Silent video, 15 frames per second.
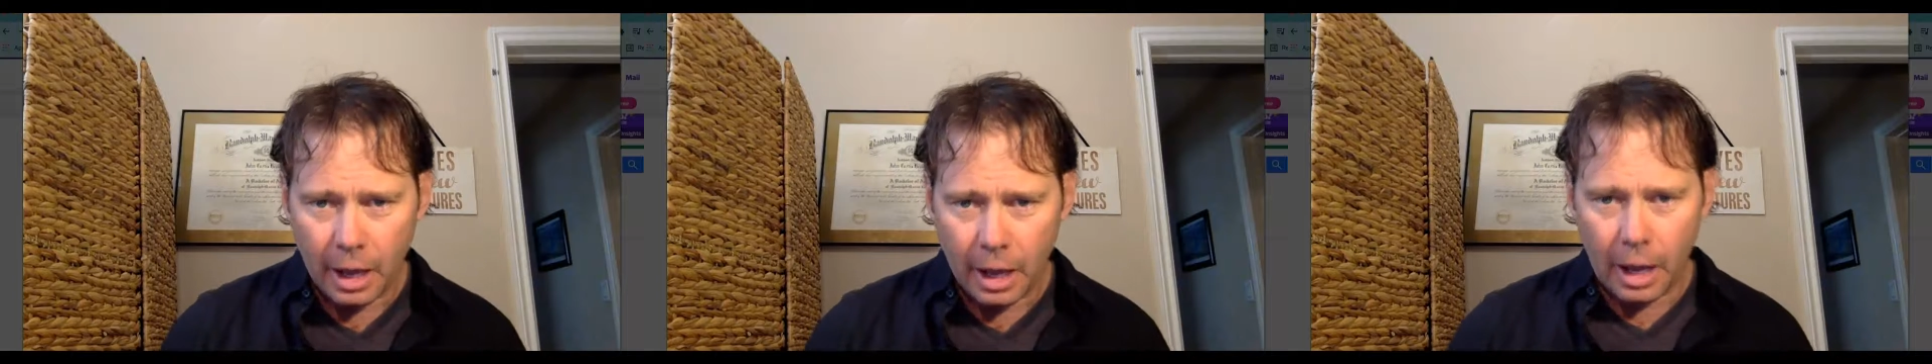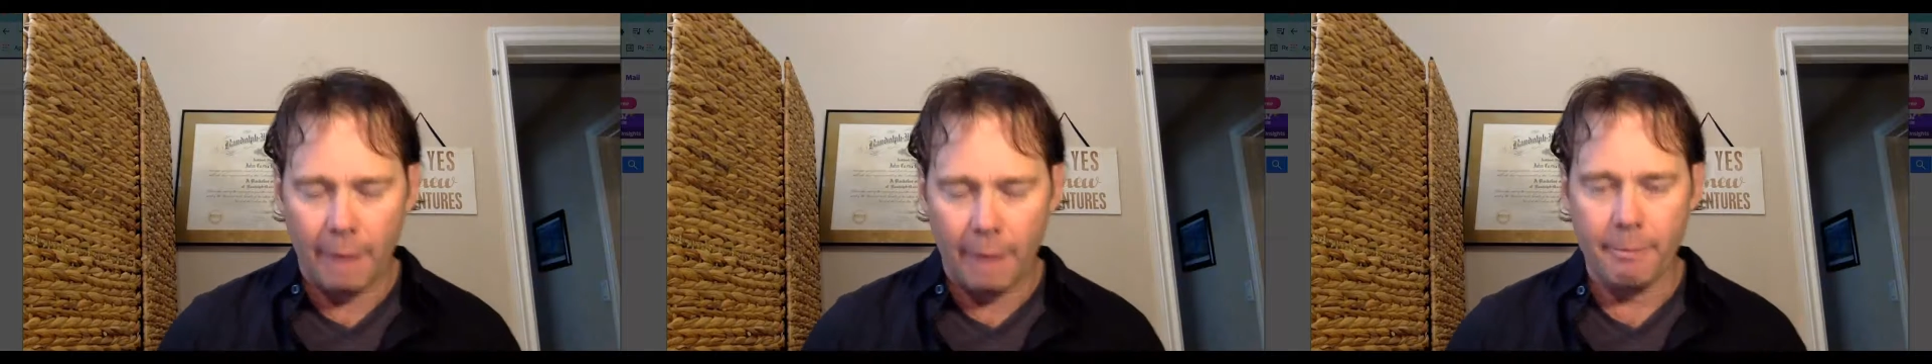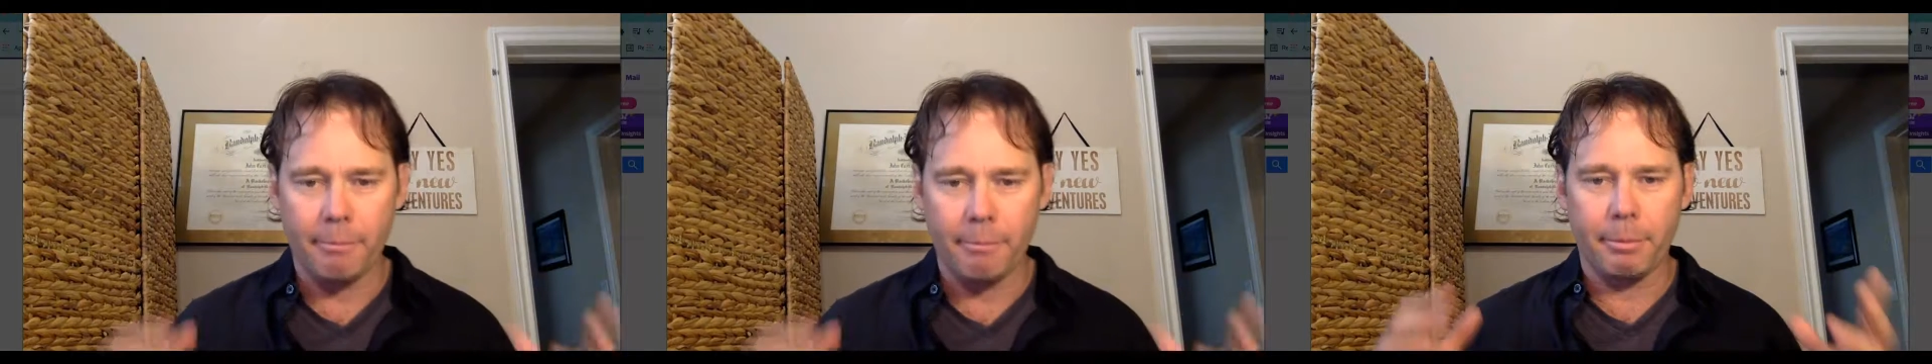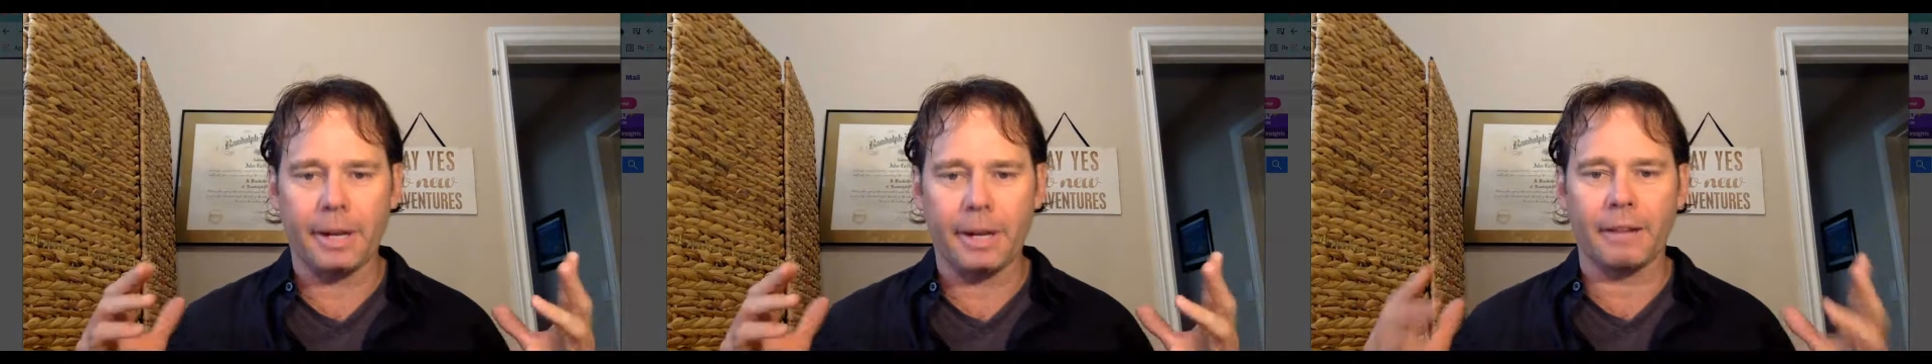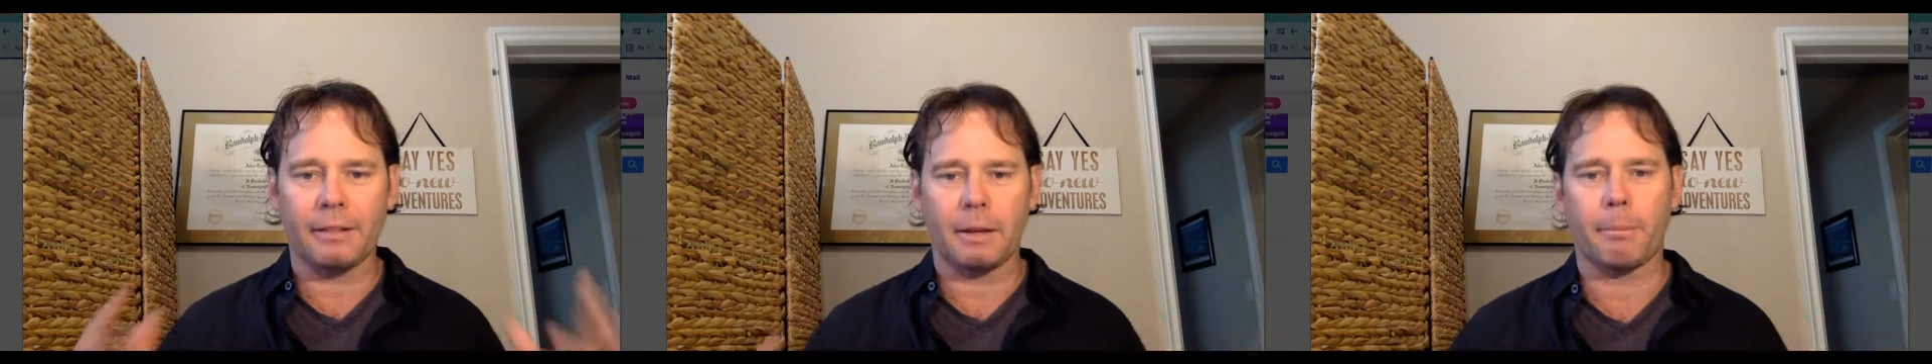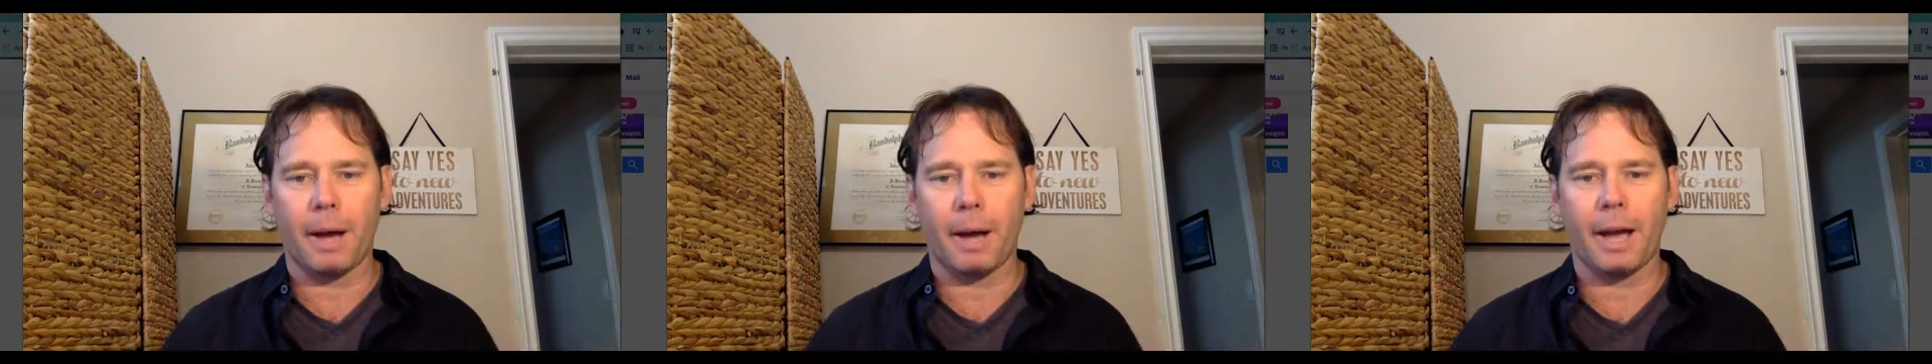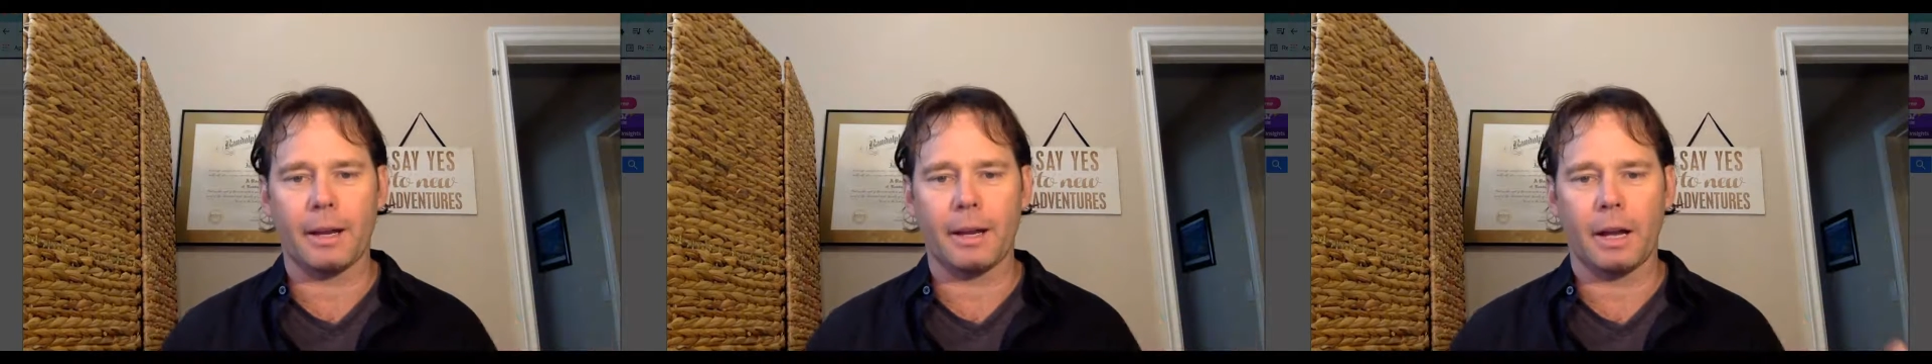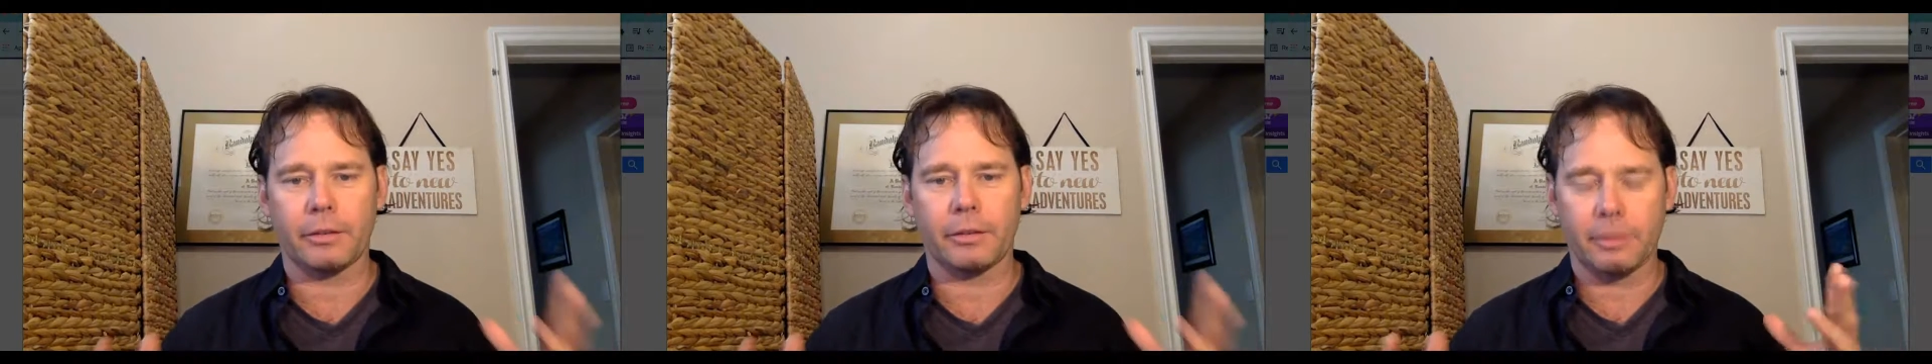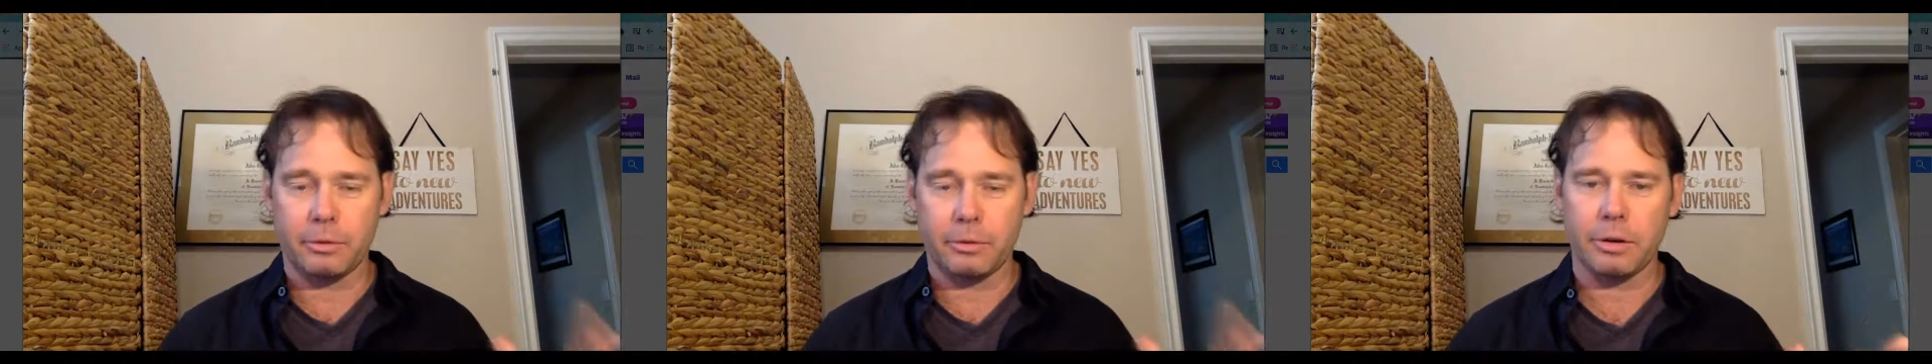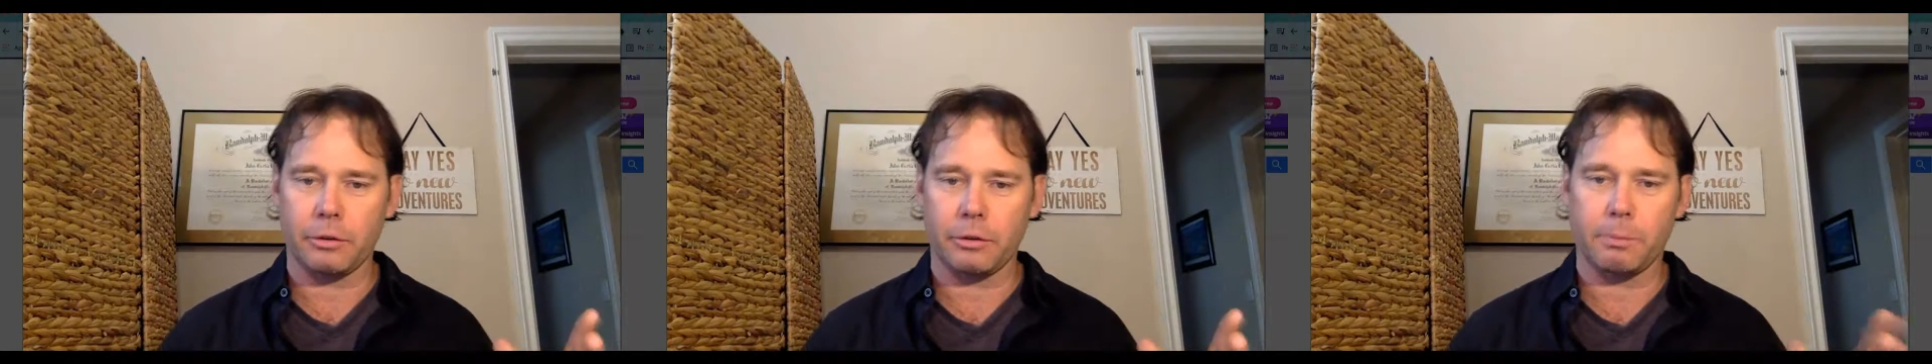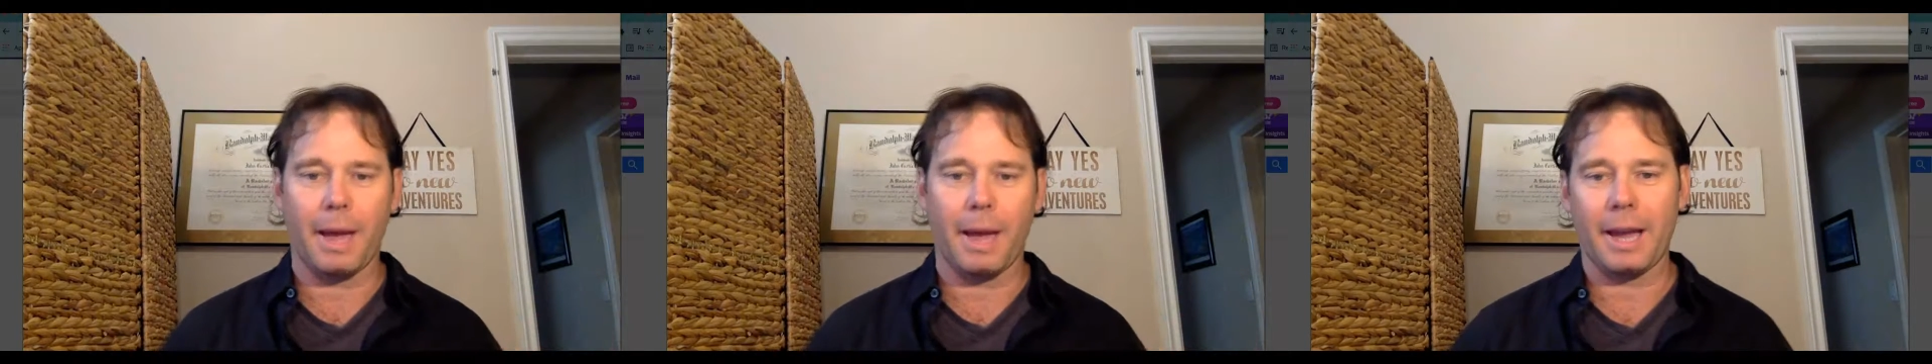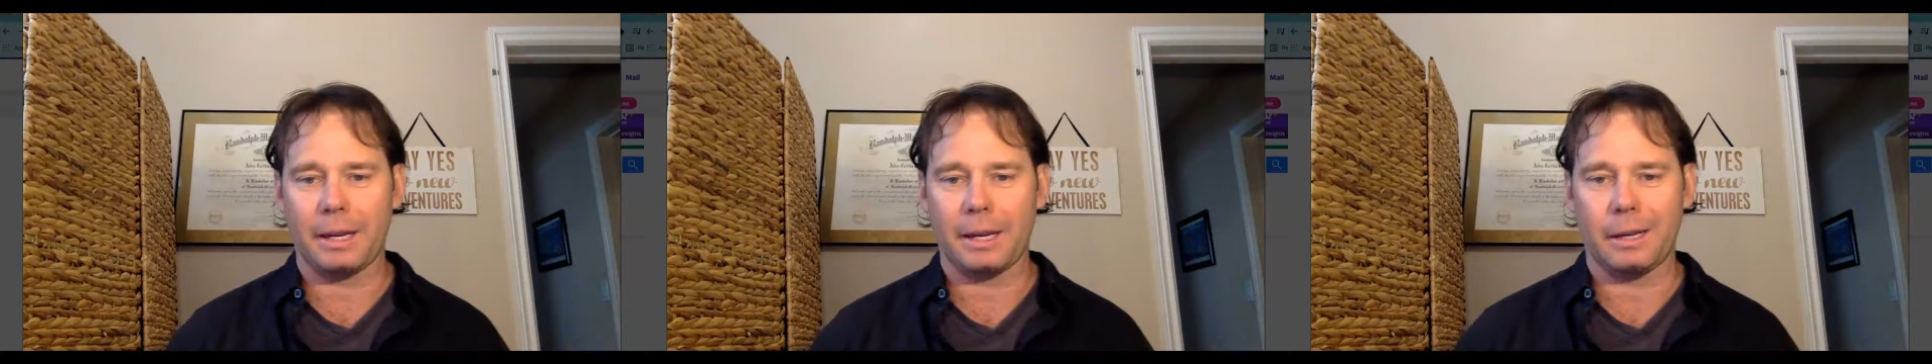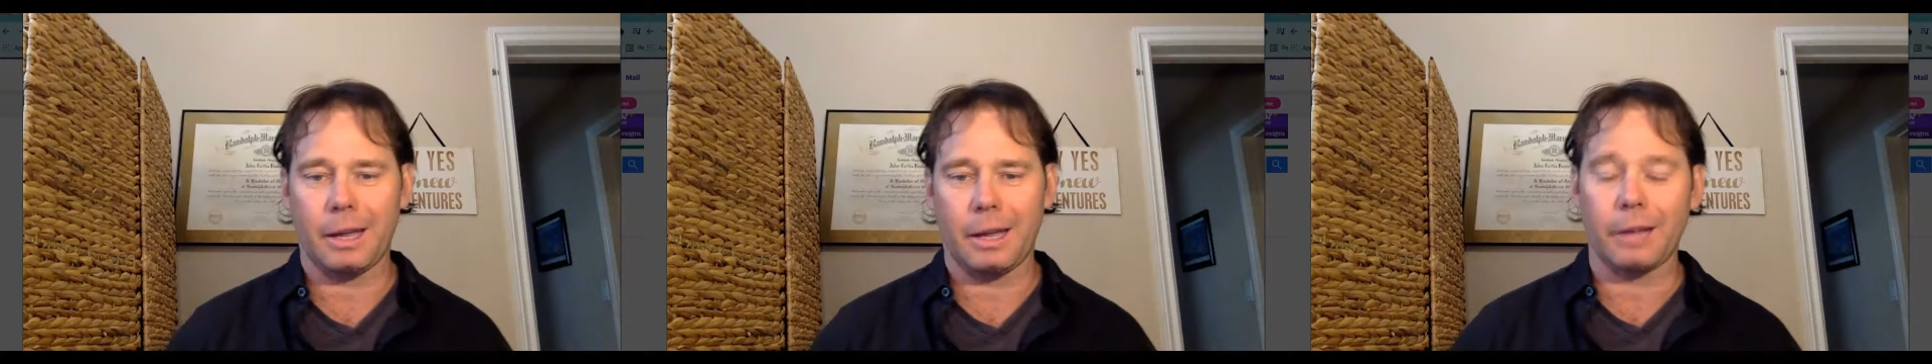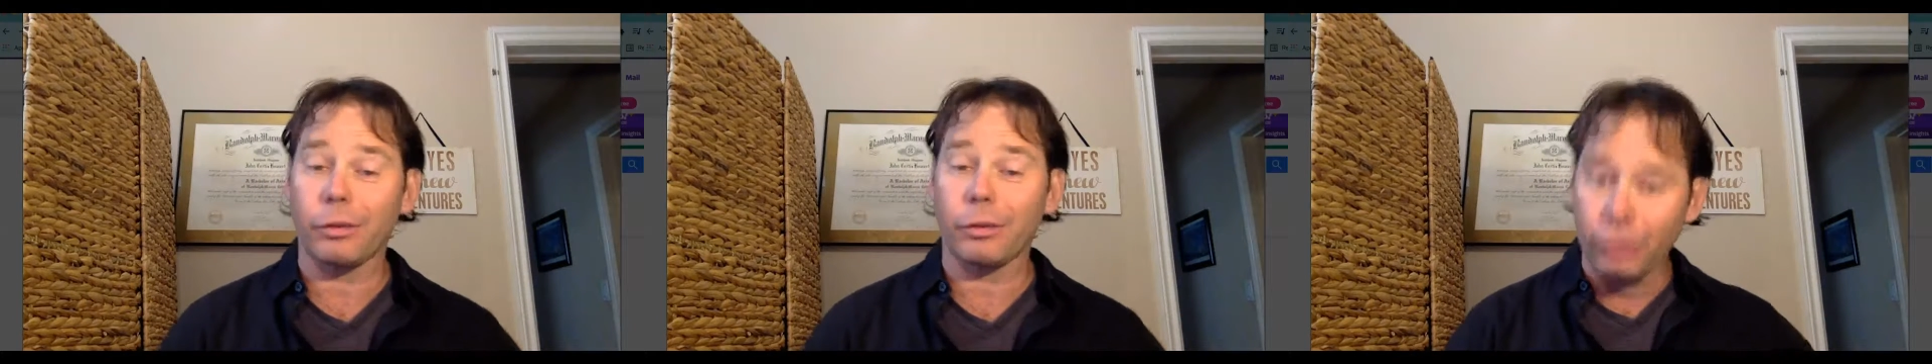but I did buy some shares back in as